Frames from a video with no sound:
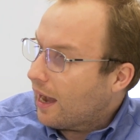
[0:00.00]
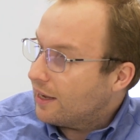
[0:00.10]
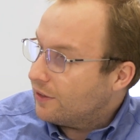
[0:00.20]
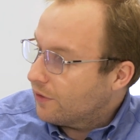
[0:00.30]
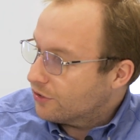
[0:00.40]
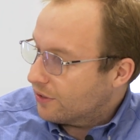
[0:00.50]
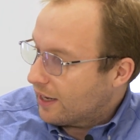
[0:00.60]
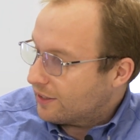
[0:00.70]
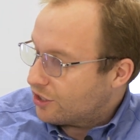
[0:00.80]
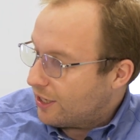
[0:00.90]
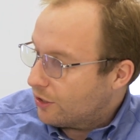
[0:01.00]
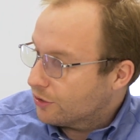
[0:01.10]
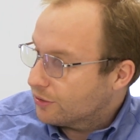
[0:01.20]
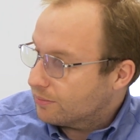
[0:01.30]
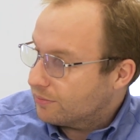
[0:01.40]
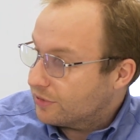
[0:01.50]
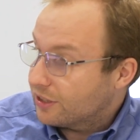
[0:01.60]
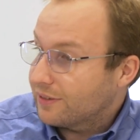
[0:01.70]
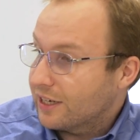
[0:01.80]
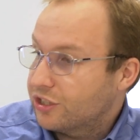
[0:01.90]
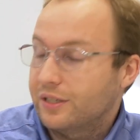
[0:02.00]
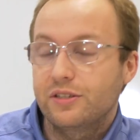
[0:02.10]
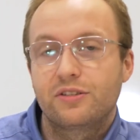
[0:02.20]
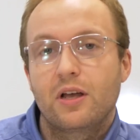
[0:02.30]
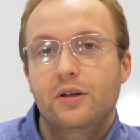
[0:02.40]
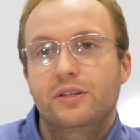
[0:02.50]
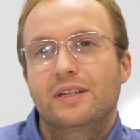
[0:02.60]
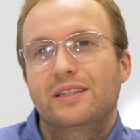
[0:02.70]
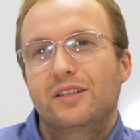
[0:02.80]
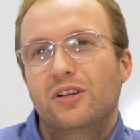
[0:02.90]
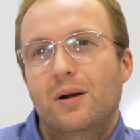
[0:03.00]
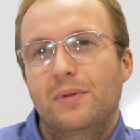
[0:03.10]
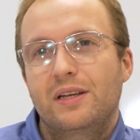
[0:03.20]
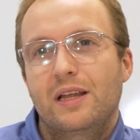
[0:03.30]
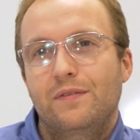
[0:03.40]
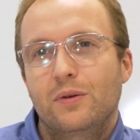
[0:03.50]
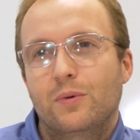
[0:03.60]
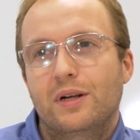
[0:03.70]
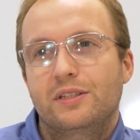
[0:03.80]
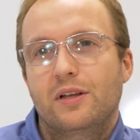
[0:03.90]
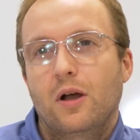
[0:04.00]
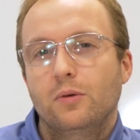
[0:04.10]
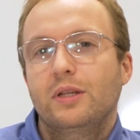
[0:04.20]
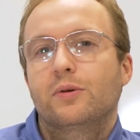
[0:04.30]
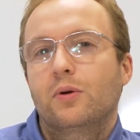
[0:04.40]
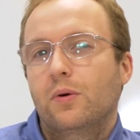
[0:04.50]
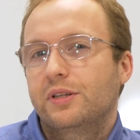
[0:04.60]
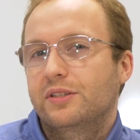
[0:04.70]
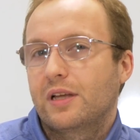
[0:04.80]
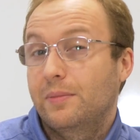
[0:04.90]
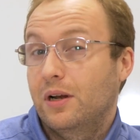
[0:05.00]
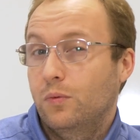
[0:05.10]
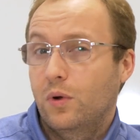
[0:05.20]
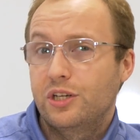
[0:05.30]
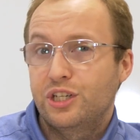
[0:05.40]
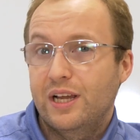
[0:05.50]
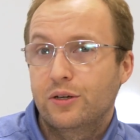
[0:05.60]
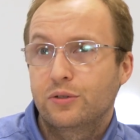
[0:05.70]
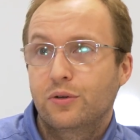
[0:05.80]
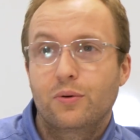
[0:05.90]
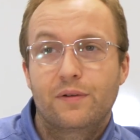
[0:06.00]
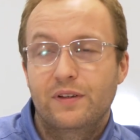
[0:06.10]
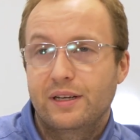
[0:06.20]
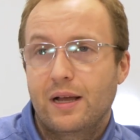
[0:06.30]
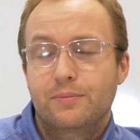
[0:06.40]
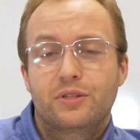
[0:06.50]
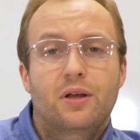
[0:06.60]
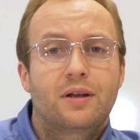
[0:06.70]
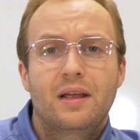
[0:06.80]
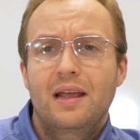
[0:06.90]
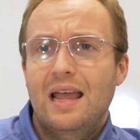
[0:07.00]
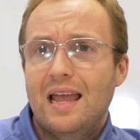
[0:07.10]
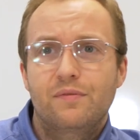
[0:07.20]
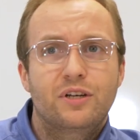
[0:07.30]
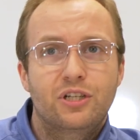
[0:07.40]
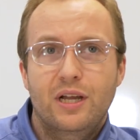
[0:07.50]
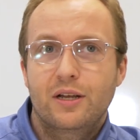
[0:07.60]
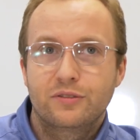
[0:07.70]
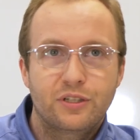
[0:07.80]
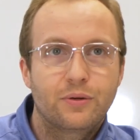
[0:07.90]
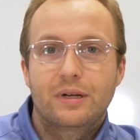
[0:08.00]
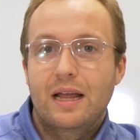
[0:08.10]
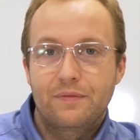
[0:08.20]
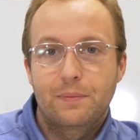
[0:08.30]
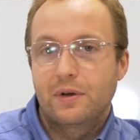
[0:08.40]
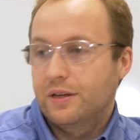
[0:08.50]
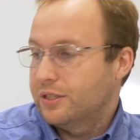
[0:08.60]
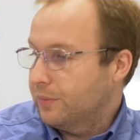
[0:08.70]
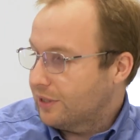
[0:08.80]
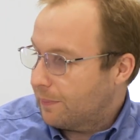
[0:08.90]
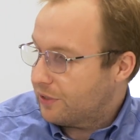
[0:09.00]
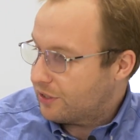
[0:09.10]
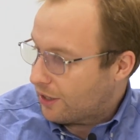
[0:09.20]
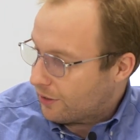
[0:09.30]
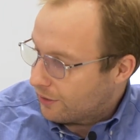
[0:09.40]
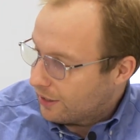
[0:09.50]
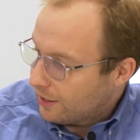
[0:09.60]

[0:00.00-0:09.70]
You've also got the channel selections, so you can determine if you want to only record this coming on one channel or if it comes on every channel and you want every possible episode.